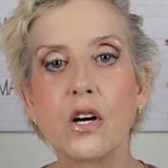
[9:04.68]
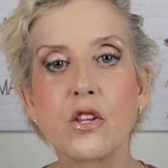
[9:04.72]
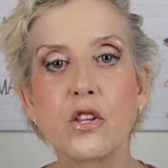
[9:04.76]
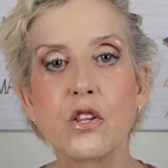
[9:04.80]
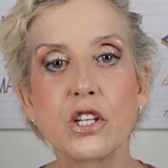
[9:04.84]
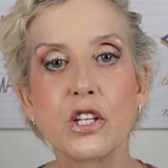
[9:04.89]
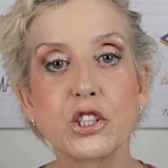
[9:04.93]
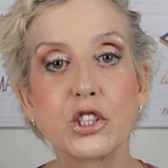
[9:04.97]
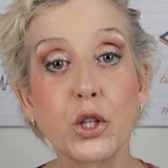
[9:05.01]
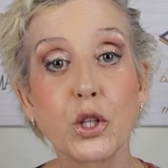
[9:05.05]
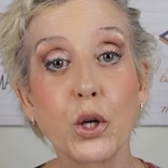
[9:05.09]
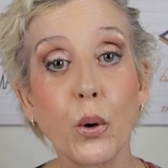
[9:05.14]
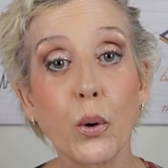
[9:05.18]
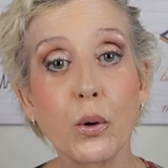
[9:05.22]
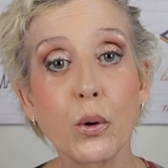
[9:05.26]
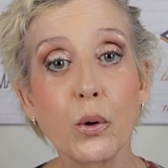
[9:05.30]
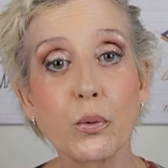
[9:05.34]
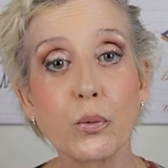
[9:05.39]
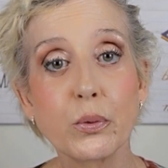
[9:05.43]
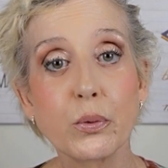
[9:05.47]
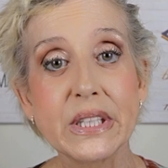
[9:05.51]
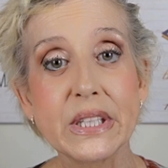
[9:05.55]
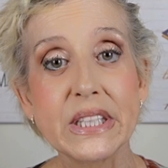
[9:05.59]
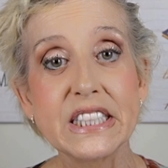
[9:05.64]
The
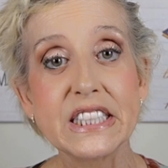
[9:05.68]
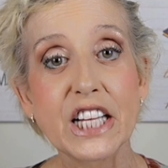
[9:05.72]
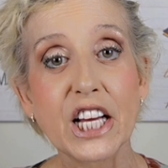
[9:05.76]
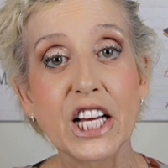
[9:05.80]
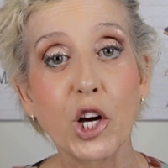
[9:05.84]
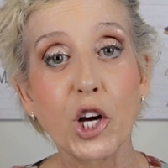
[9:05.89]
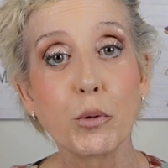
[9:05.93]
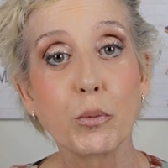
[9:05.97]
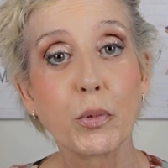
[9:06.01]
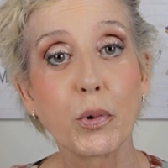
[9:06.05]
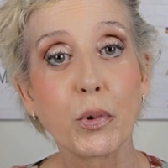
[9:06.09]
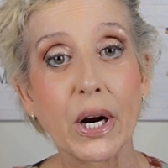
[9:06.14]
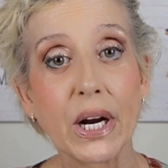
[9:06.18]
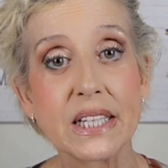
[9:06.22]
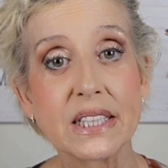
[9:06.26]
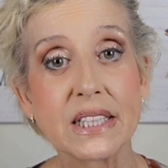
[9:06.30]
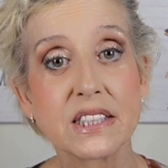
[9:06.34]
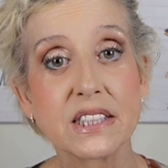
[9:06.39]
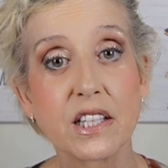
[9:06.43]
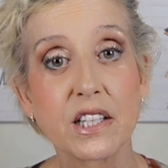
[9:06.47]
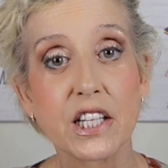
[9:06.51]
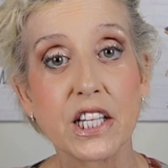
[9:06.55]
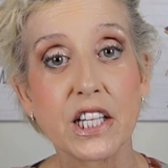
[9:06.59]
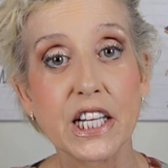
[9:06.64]
total retail
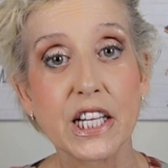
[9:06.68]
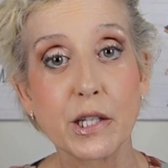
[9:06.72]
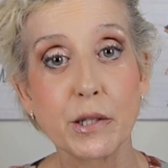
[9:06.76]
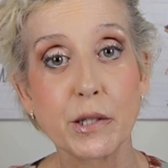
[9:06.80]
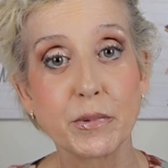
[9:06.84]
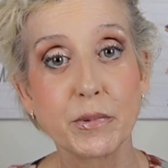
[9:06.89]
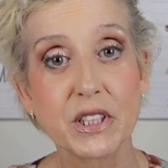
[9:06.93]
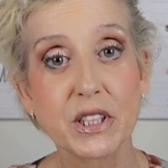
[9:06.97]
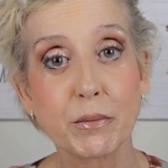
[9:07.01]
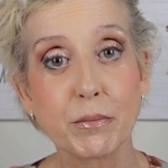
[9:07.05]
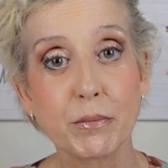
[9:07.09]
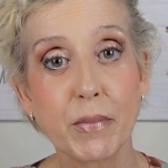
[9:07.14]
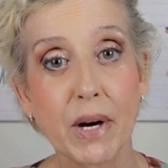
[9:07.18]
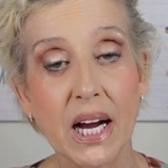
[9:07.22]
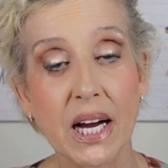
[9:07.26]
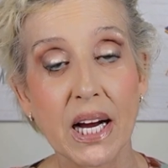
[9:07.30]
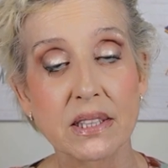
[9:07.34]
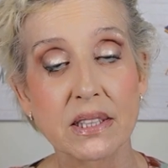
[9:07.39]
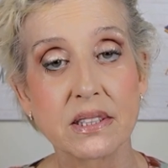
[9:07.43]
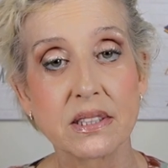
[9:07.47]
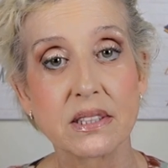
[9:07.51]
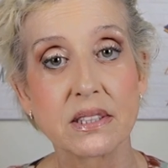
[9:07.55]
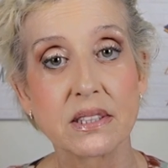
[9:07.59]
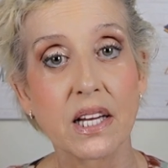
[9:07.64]
price of the IPSY
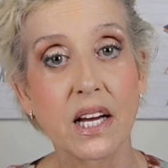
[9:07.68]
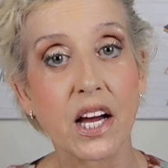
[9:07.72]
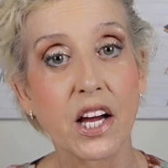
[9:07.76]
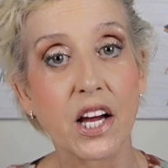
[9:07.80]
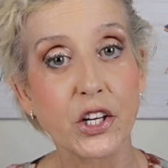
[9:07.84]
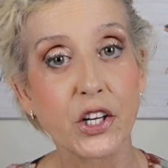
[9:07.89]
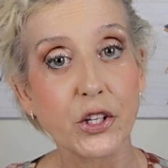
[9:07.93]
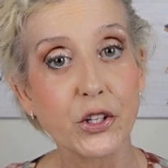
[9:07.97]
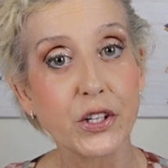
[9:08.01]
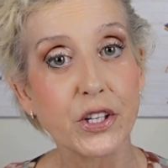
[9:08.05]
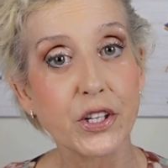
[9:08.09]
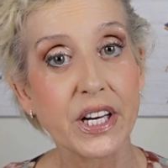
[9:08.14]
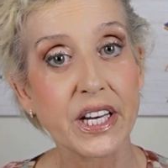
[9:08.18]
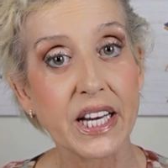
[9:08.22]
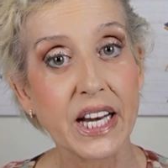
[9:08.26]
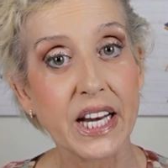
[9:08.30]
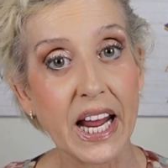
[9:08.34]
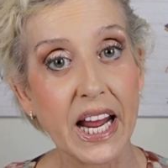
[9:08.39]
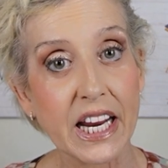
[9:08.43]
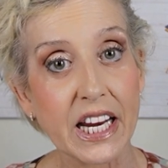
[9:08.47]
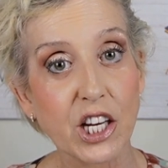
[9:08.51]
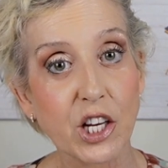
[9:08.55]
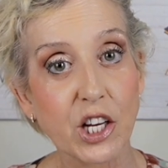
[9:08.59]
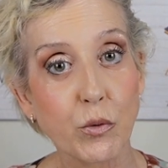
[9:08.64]
box is
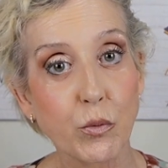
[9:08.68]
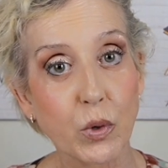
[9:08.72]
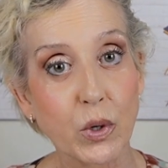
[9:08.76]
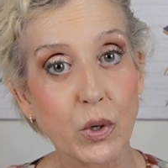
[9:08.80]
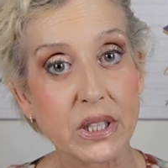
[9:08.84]
$181.